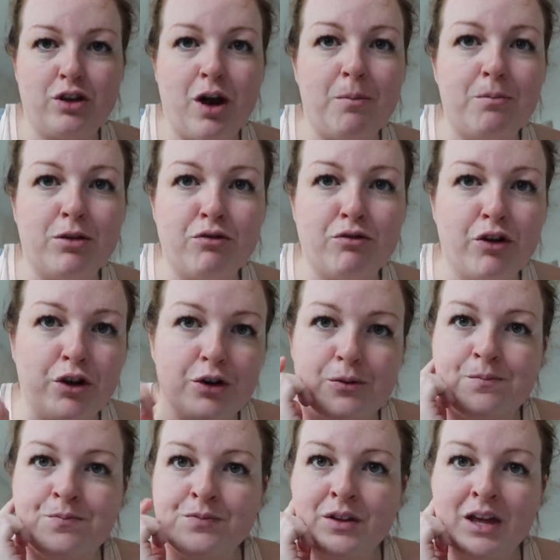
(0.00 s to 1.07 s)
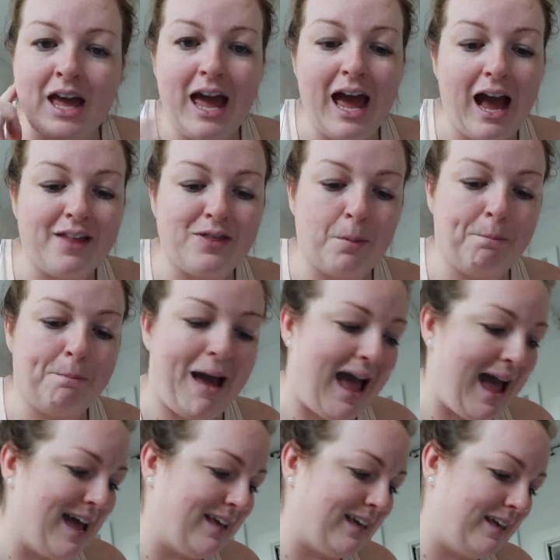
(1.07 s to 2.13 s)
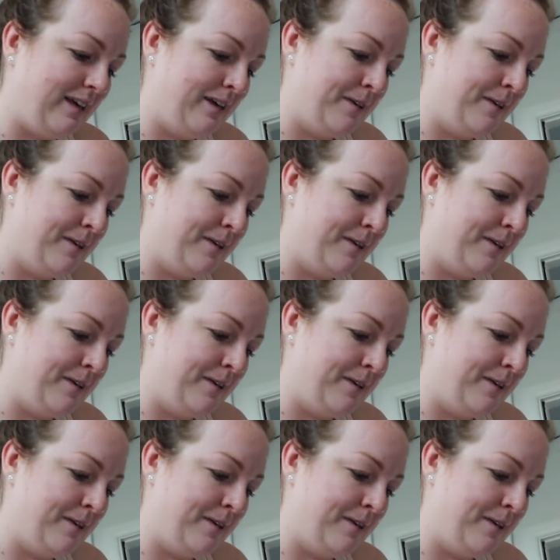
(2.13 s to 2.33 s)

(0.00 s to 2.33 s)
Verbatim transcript: come through at the back